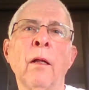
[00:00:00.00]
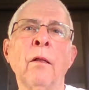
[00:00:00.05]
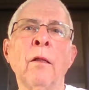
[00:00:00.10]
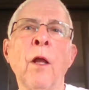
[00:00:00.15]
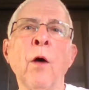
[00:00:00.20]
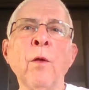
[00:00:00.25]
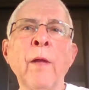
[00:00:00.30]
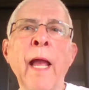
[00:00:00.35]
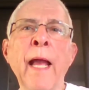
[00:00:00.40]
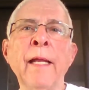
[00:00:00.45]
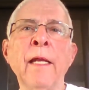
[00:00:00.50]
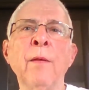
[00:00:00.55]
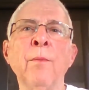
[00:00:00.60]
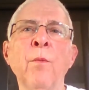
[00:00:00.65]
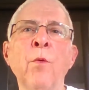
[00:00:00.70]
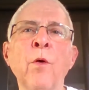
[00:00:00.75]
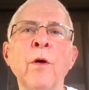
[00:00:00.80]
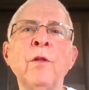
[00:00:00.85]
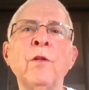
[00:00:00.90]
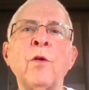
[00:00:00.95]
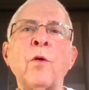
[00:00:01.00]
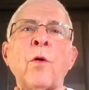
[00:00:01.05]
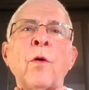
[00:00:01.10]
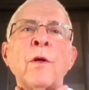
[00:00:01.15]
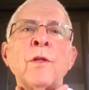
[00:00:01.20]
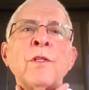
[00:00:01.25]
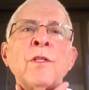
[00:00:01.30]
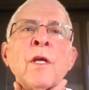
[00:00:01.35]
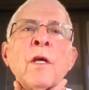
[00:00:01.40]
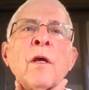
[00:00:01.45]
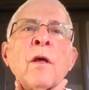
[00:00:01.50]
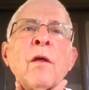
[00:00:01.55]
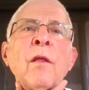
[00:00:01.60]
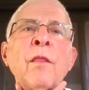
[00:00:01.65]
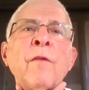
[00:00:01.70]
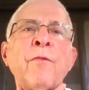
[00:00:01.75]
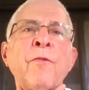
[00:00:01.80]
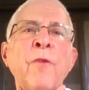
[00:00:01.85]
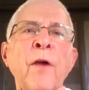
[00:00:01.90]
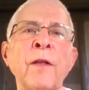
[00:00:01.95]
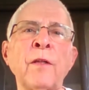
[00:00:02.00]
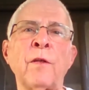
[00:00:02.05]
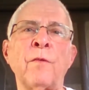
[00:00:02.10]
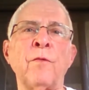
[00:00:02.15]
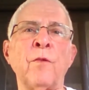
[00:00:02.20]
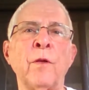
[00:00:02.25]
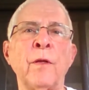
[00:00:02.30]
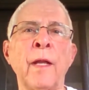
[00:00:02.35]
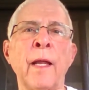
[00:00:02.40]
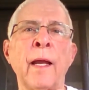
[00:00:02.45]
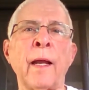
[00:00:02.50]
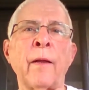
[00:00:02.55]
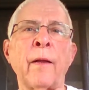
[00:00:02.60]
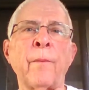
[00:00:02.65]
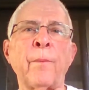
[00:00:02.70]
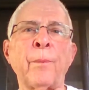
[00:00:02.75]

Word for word: located more towards the front of your neck.